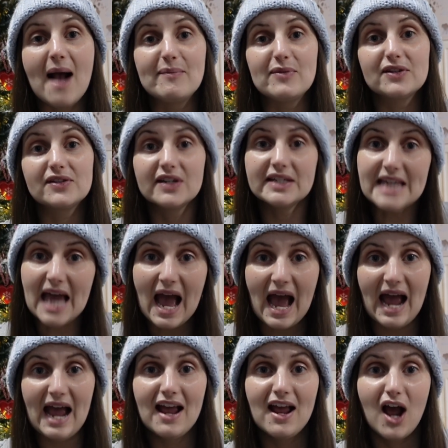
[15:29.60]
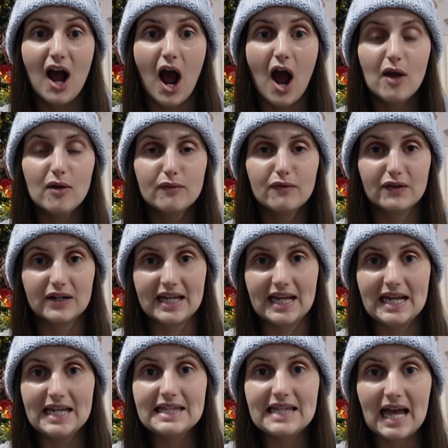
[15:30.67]
So yeah,
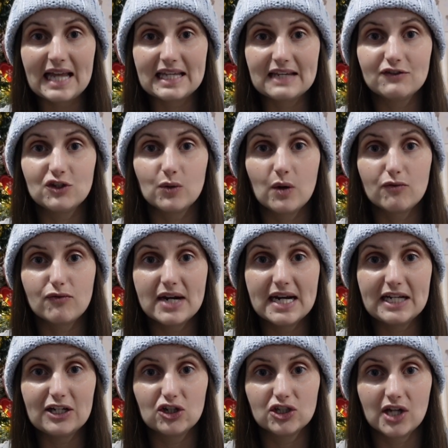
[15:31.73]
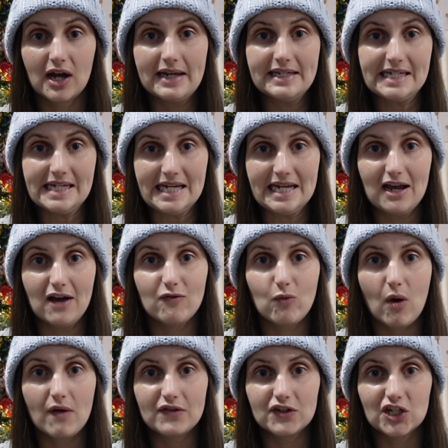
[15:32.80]
hopefully that gives you a really good idea of
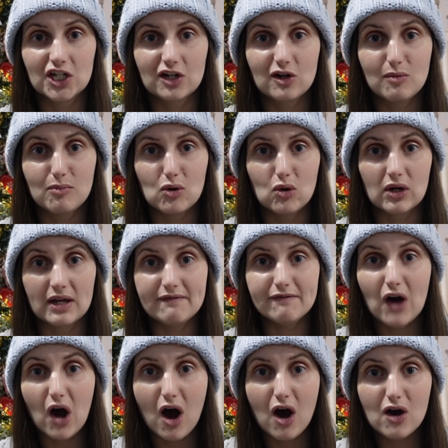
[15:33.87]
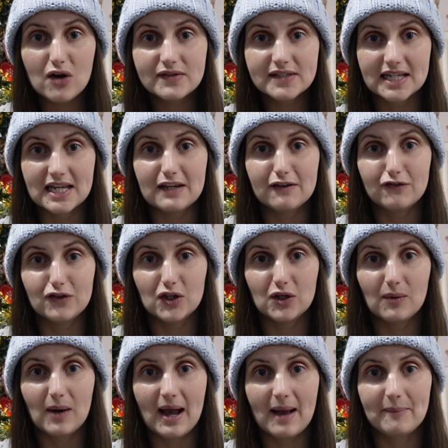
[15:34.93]
what the Jingle Ball involves. If
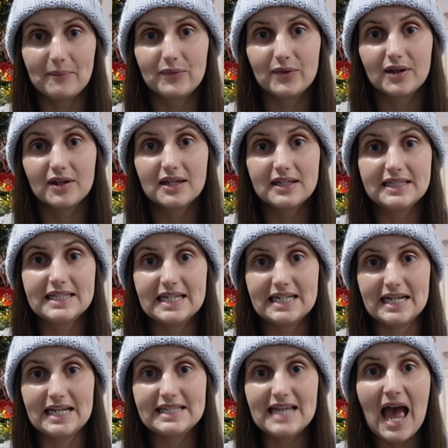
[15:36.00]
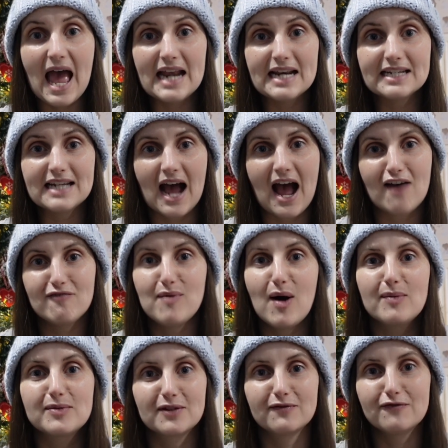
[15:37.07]
you didn't attend, I have
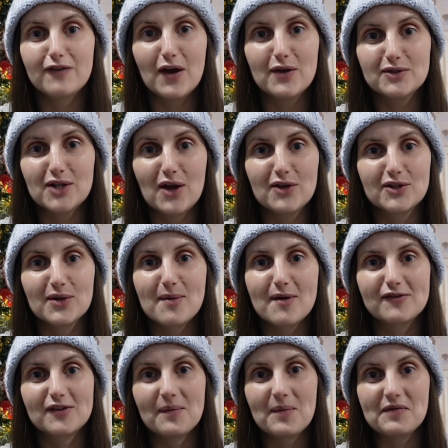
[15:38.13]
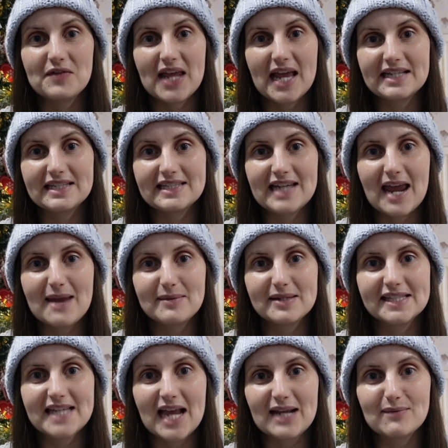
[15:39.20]
popped some photos up of some of the entertainment
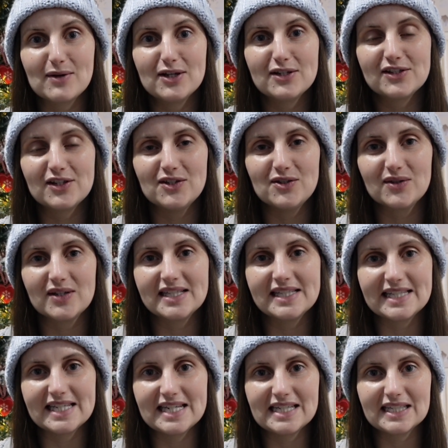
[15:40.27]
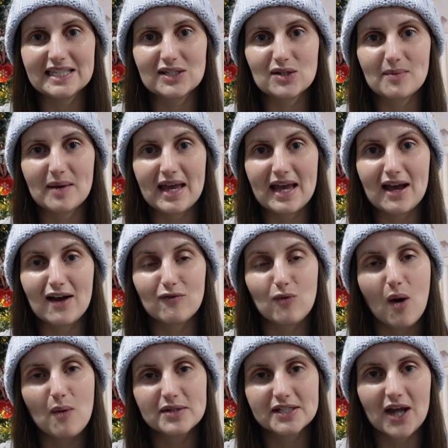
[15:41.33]
segments so you can see a little bit of
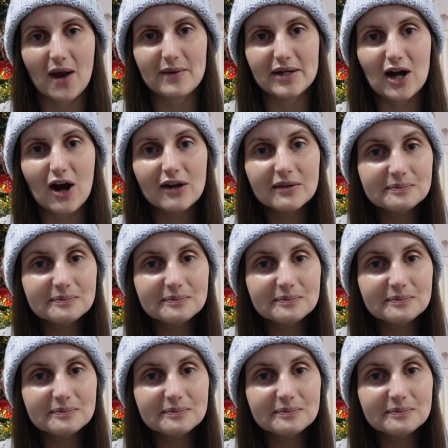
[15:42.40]
what was going on.